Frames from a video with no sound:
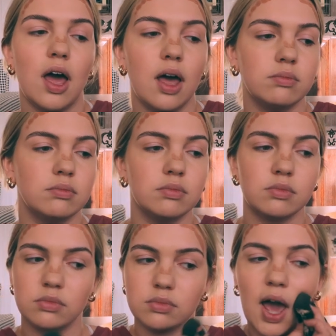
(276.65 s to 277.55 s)
I
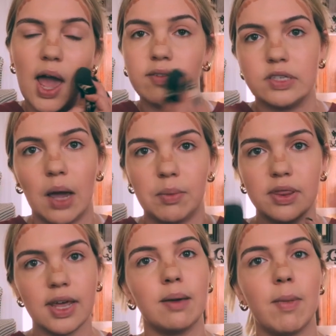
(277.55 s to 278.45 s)
have time to
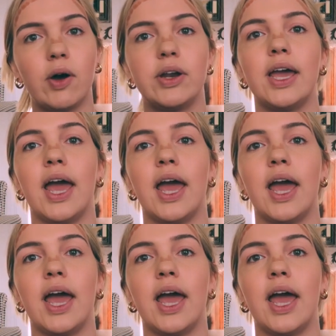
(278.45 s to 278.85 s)
think about it